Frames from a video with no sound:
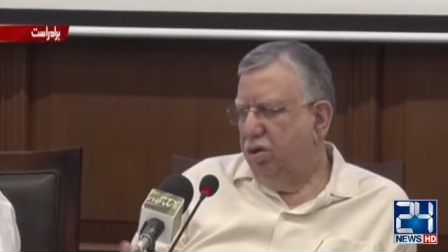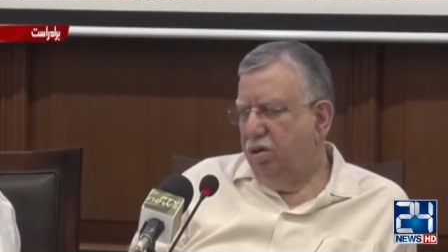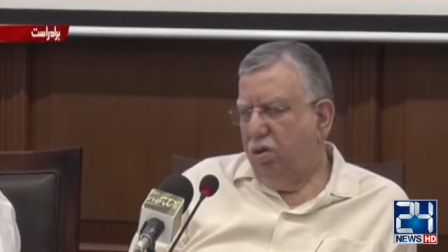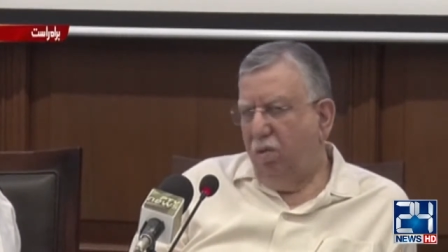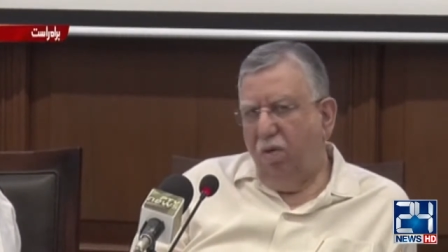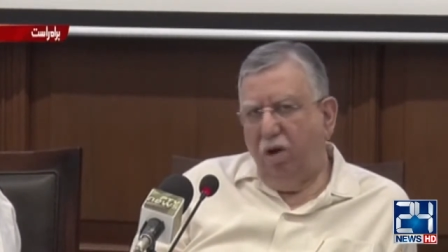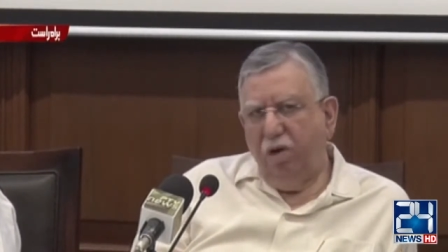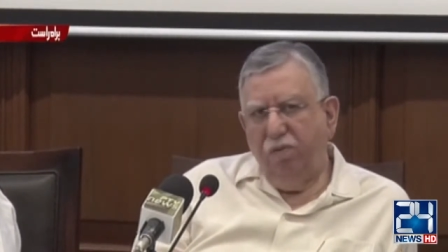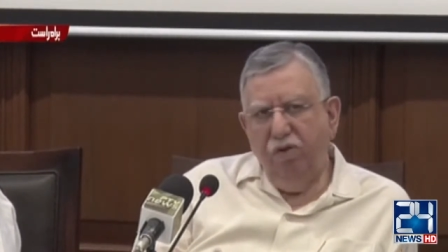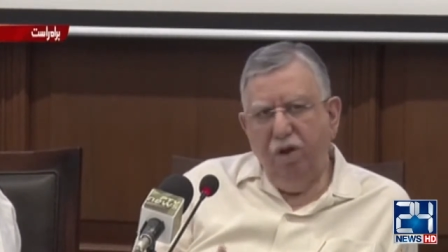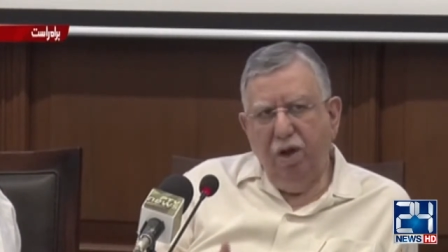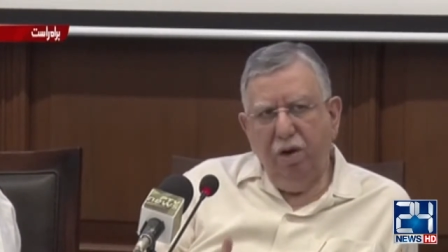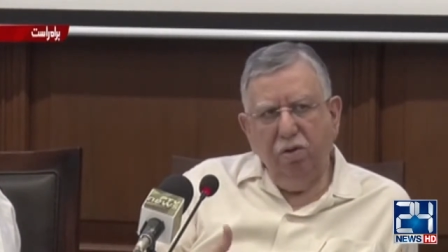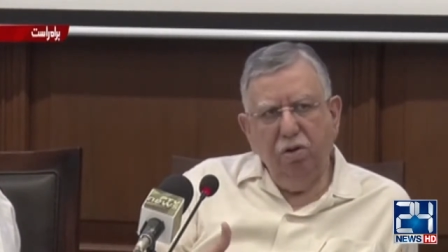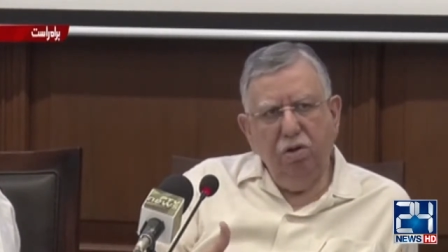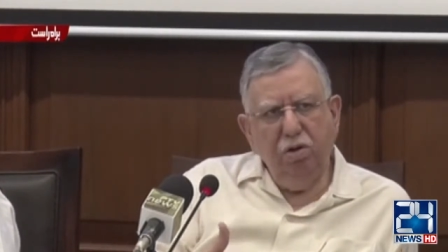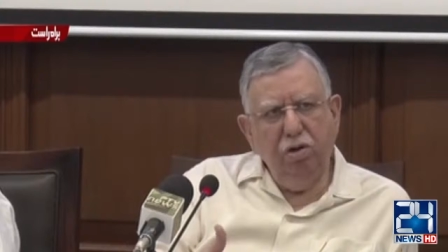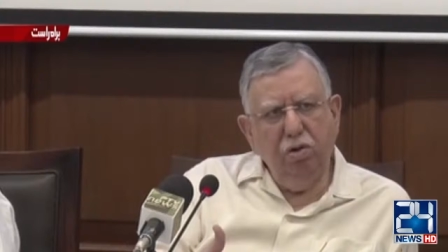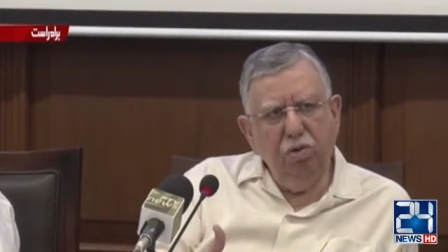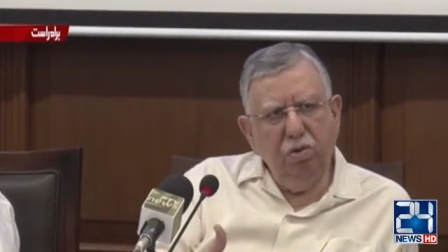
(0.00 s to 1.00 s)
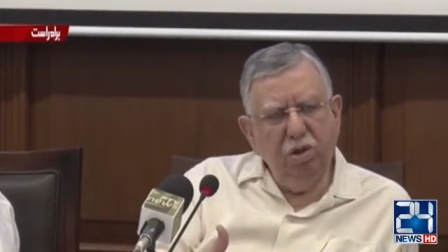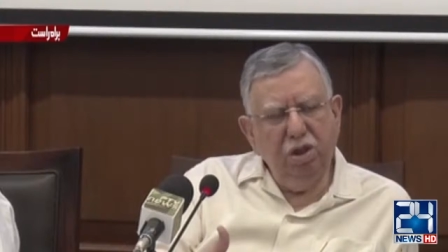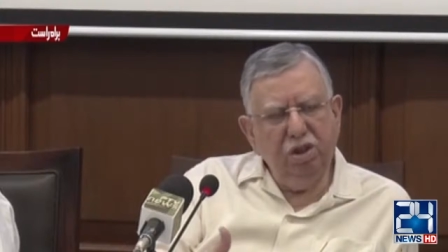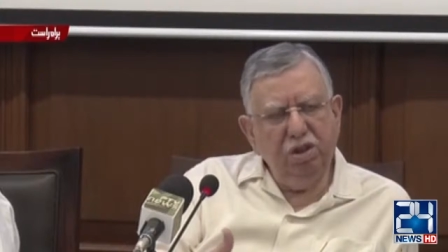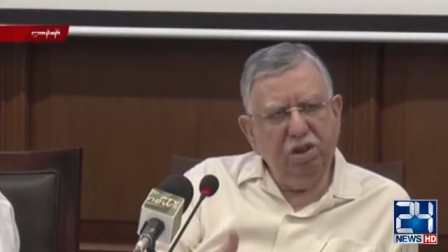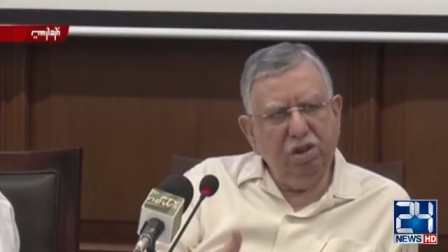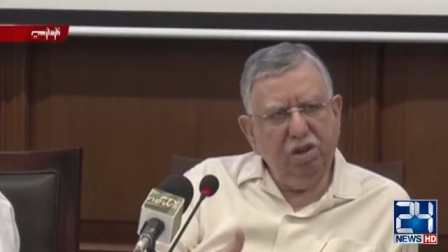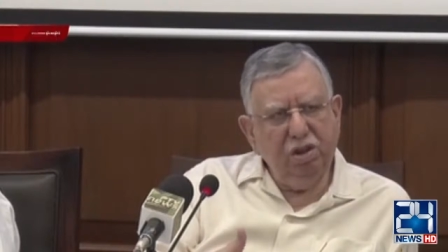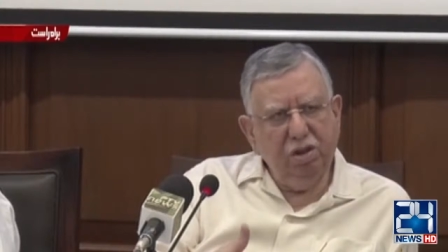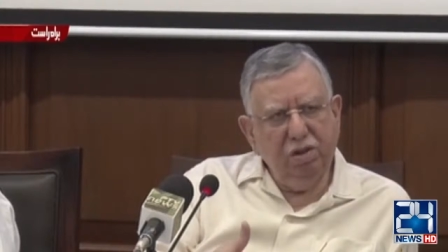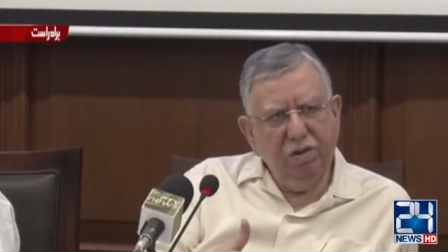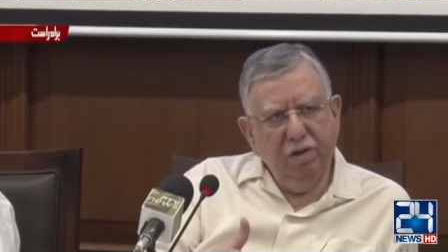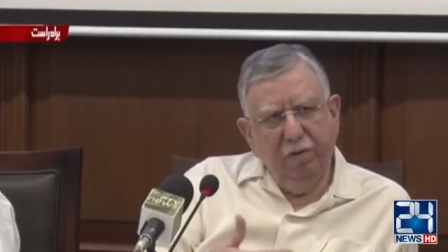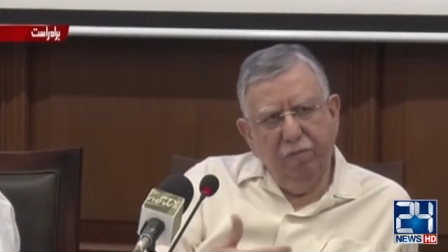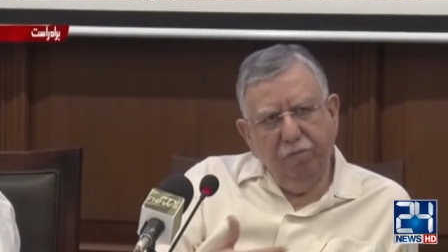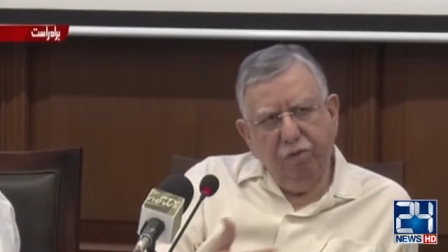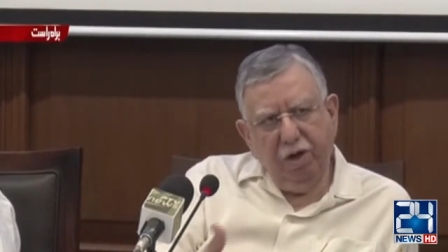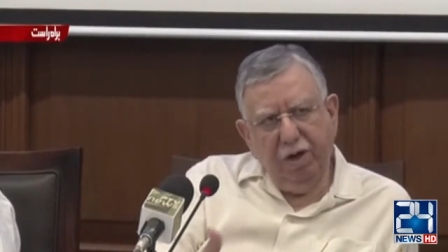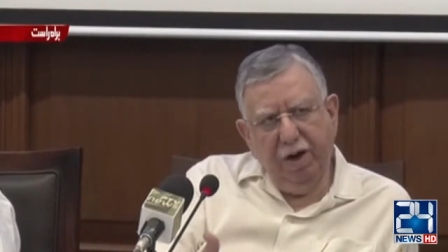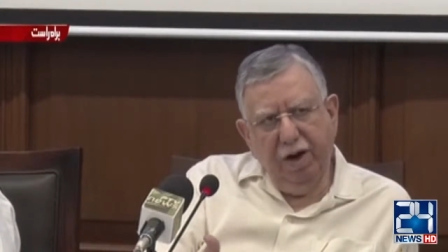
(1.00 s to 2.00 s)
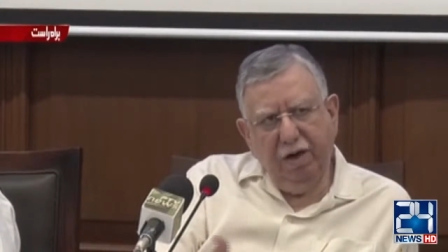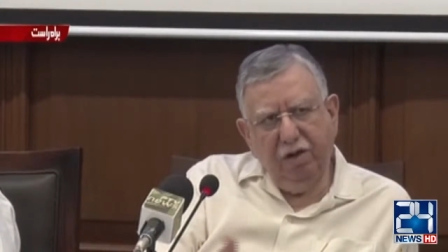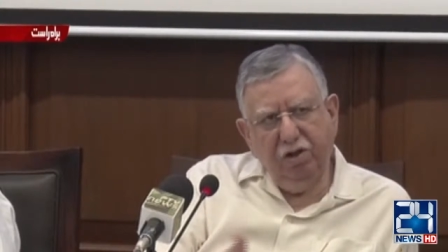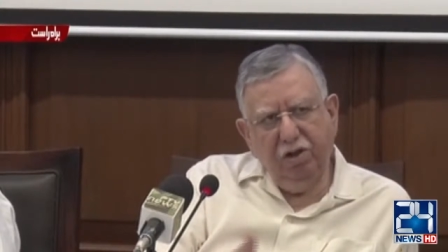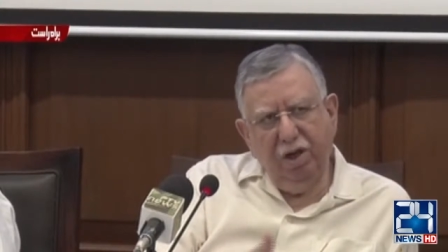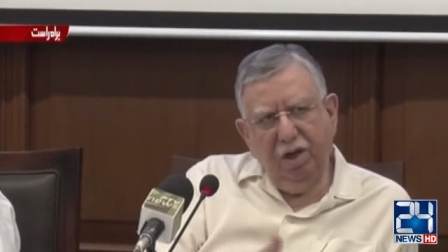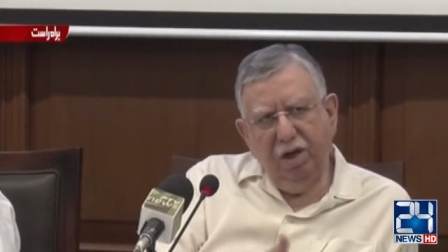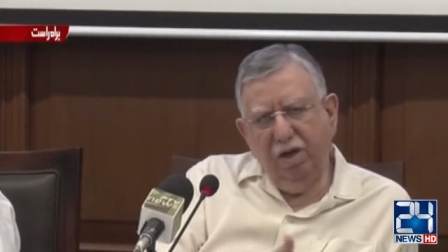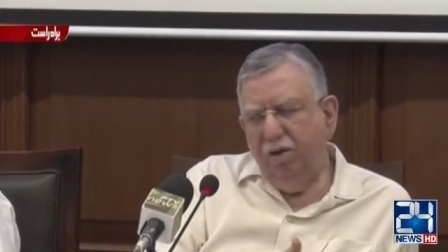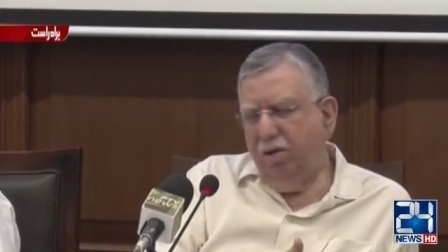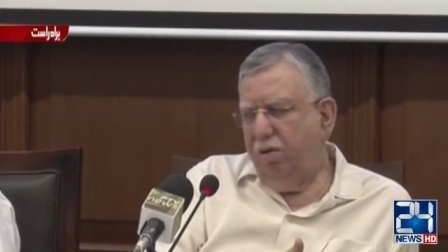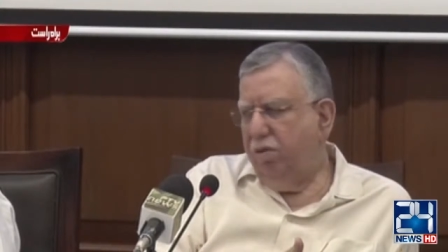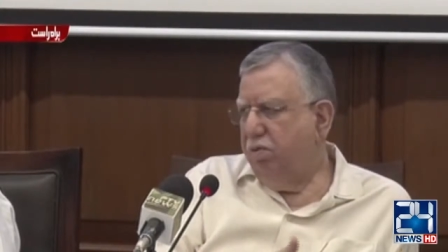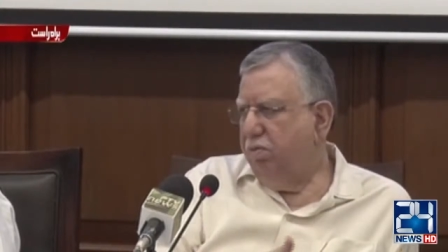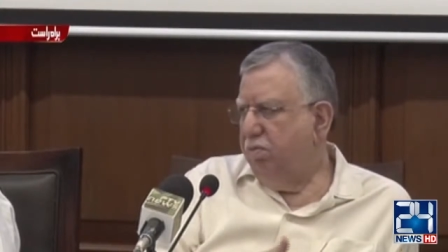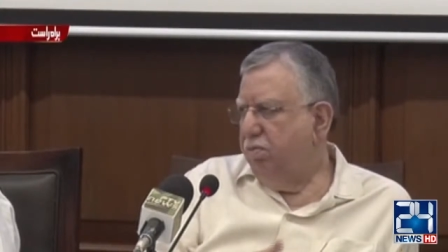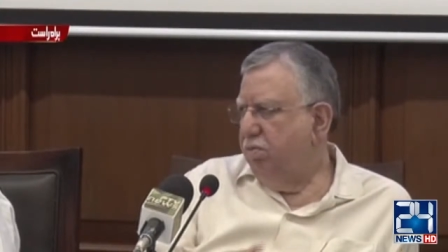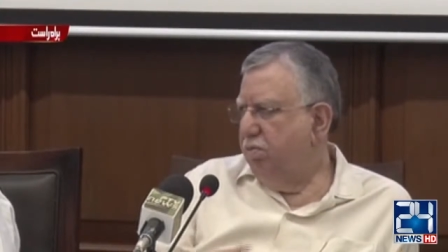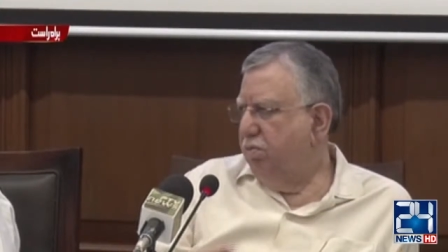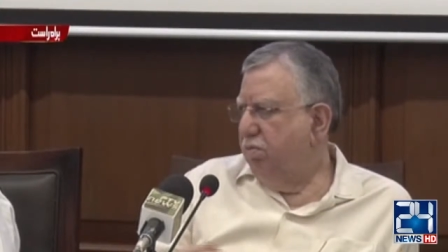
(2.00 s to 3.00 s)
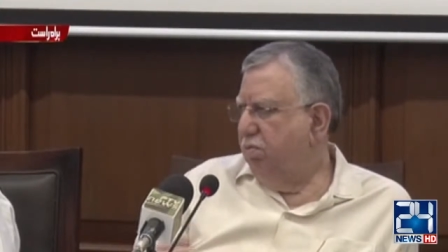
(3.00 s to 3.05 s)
So what we are going to do is connect their, you know,